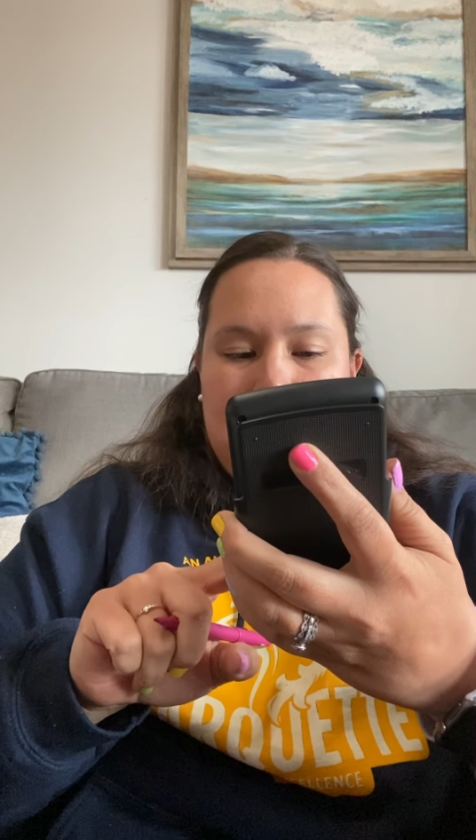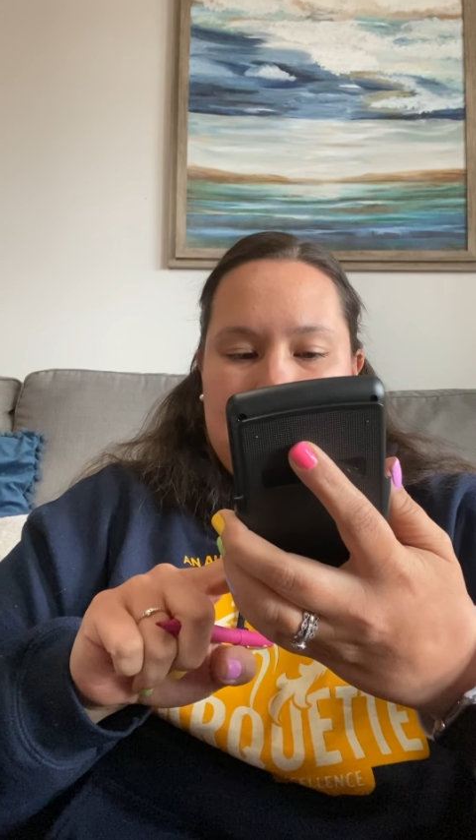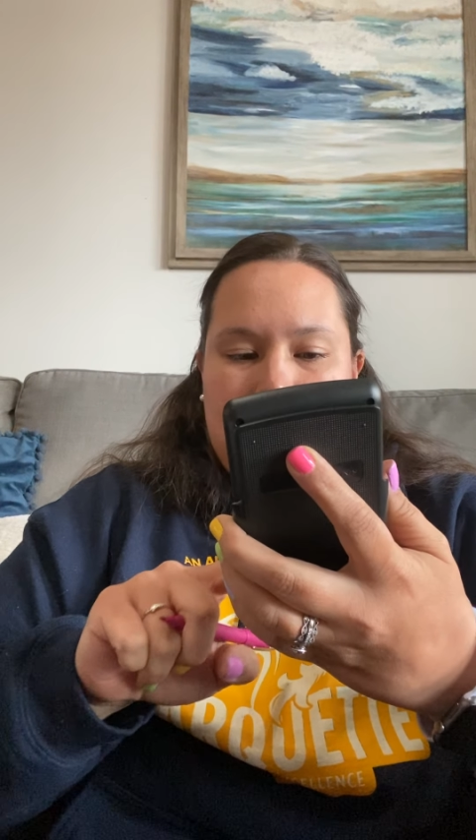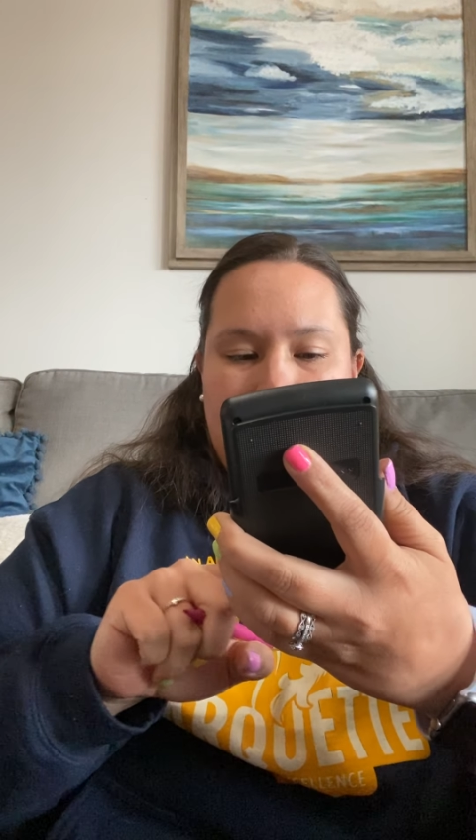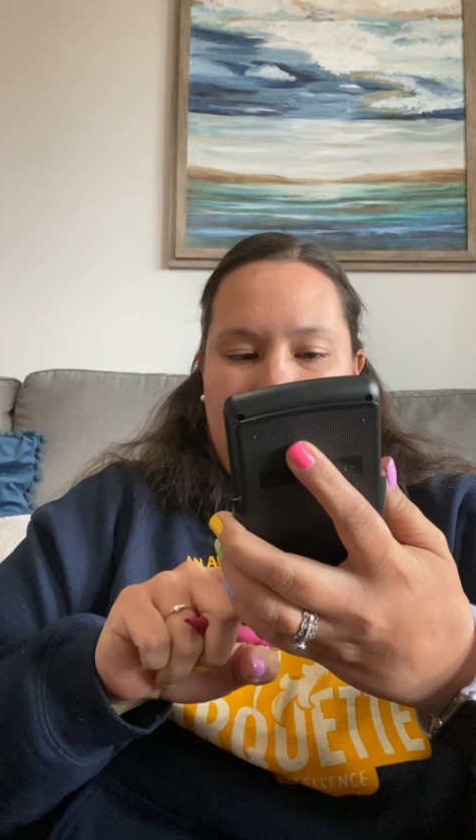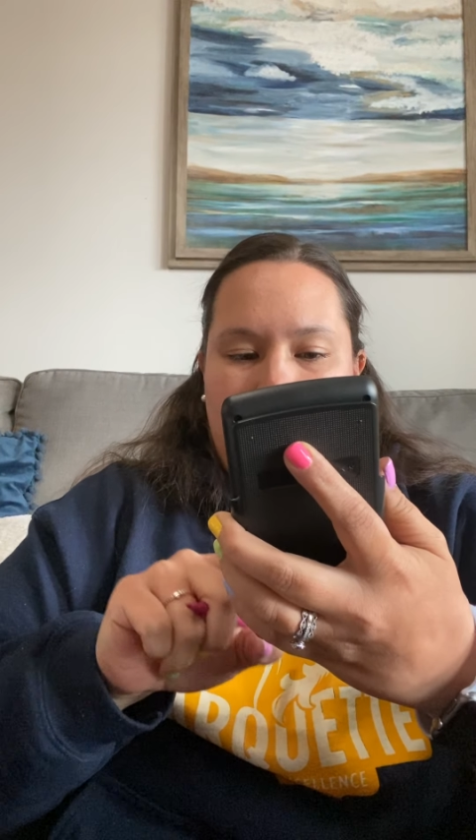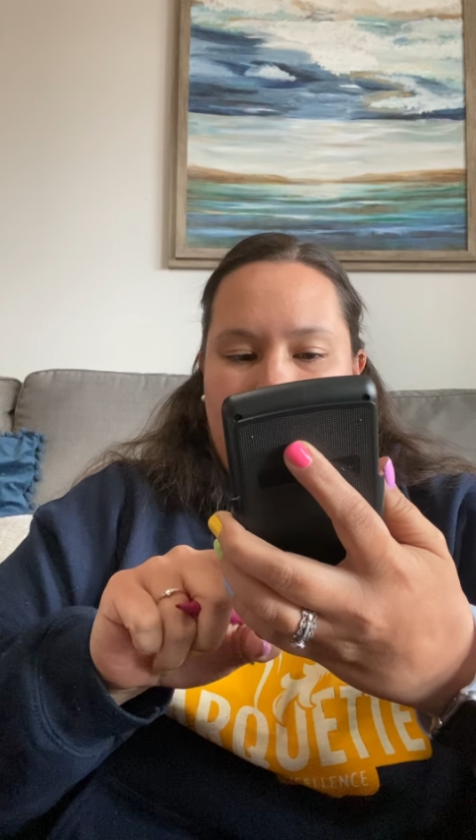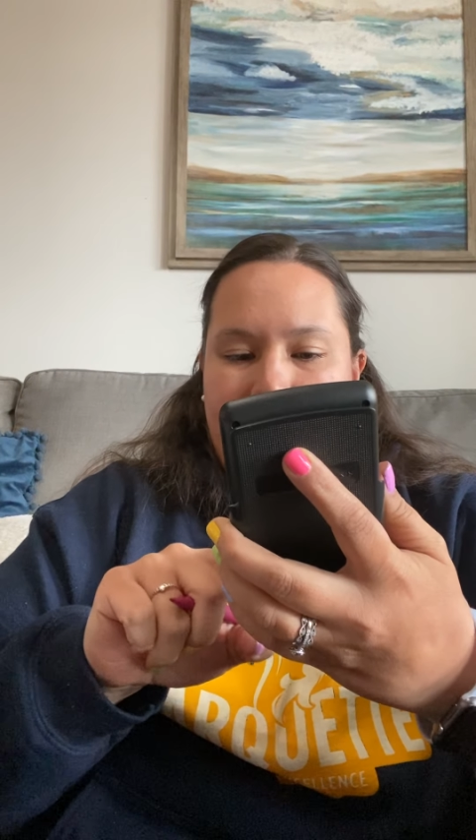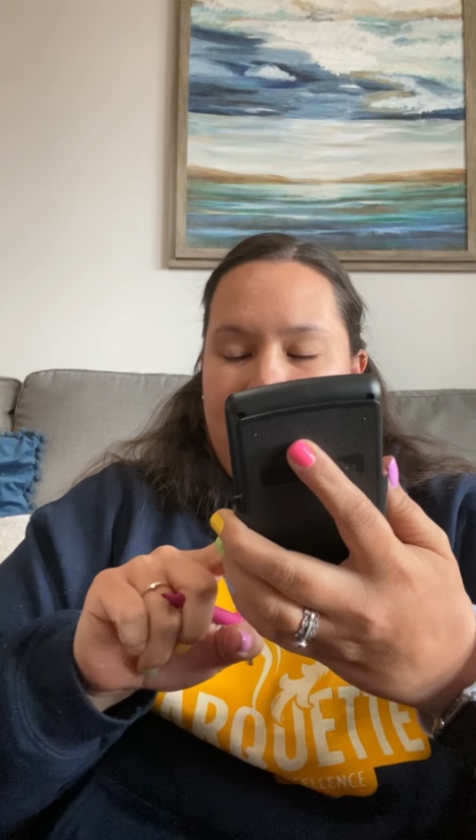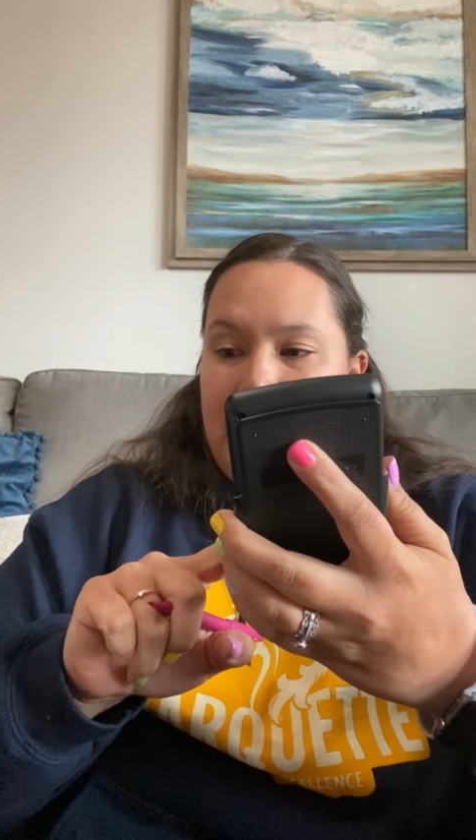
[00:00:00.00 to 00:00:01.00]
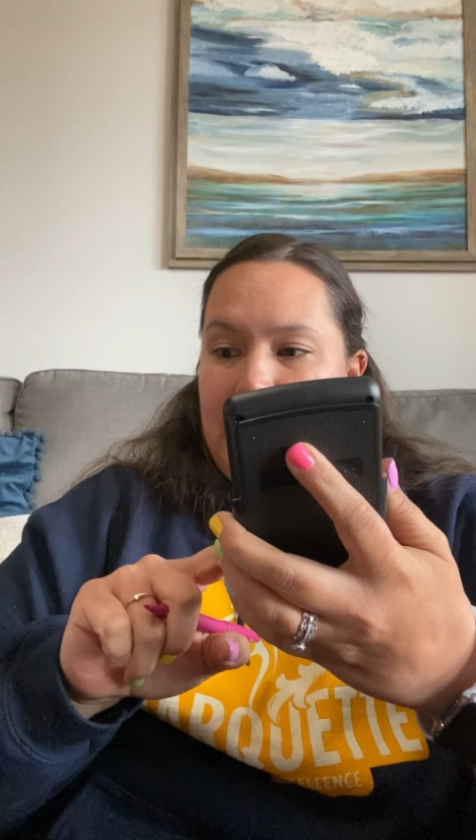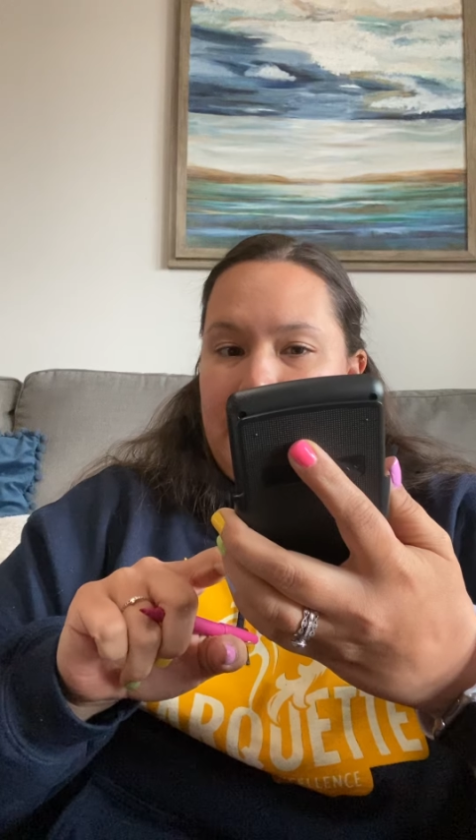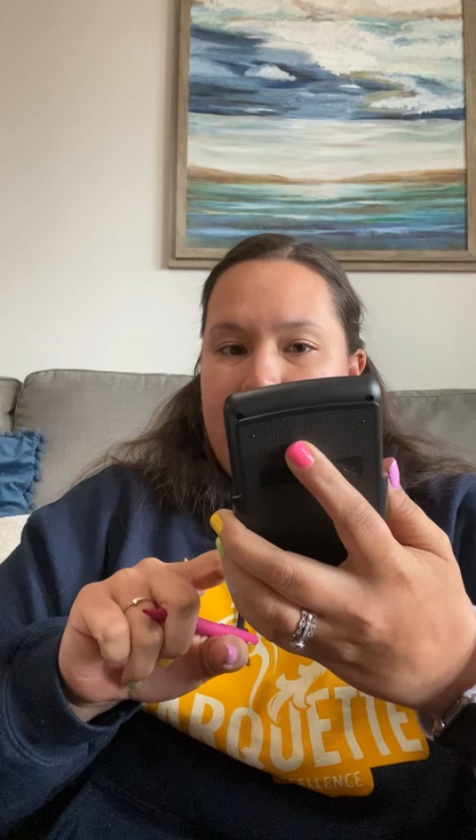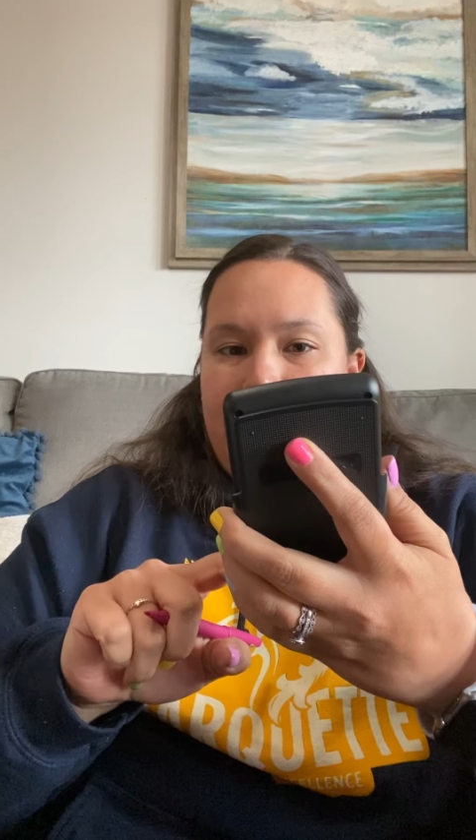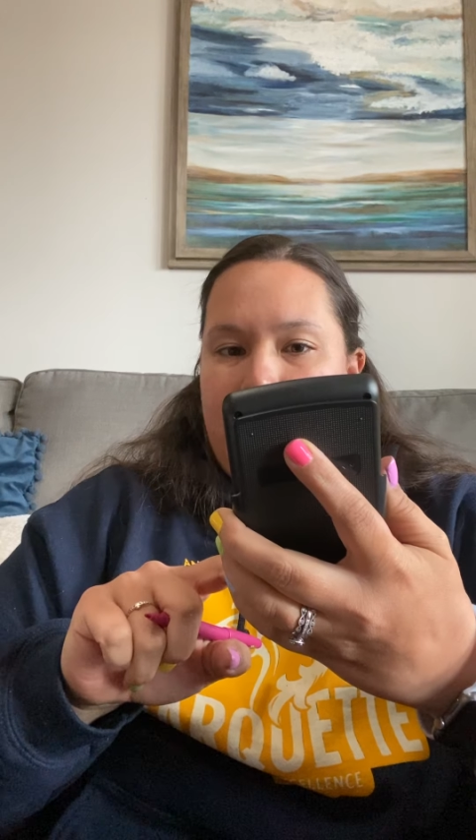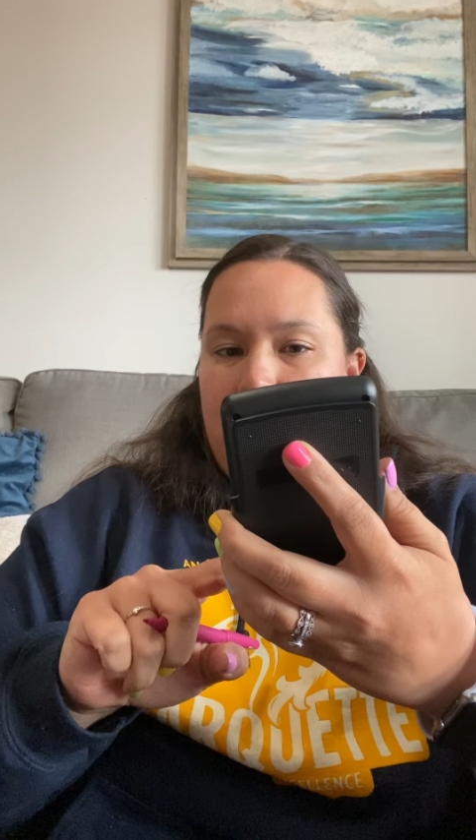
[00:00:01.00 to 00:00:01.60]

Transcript: is 3.5